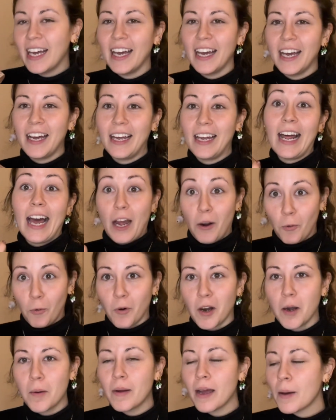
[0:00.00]
a
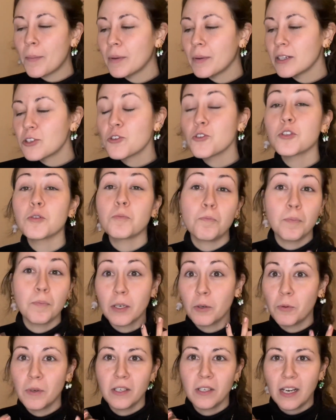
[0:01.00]
warm apple juice,
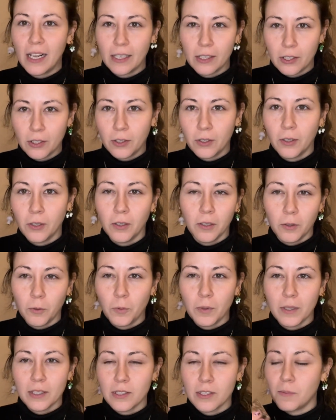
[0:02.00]
but with alcohol,
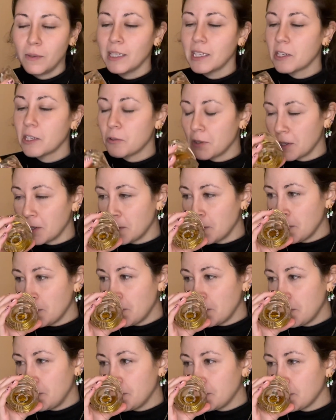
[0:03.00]
with some liquor
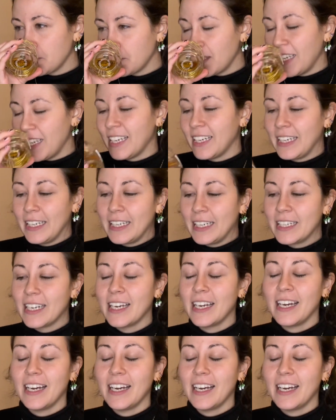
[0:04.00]
in it.